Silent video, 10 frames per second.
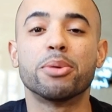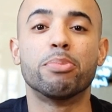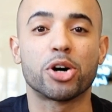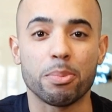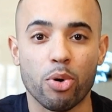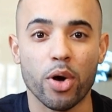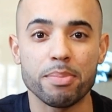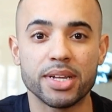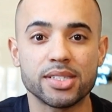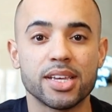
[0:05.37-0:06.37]
to book
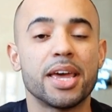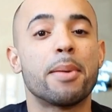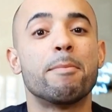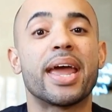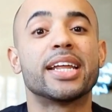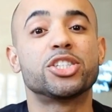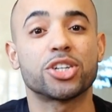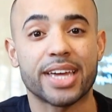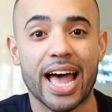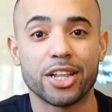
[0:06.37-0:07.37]
appointments, manage
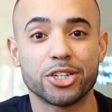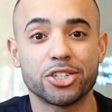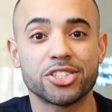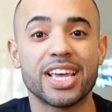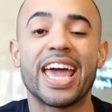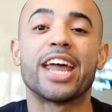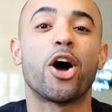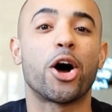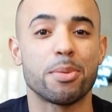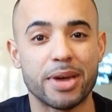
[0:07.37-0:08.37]
your calendars, and
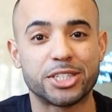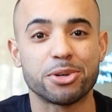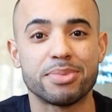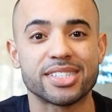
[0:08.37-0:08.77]
automate your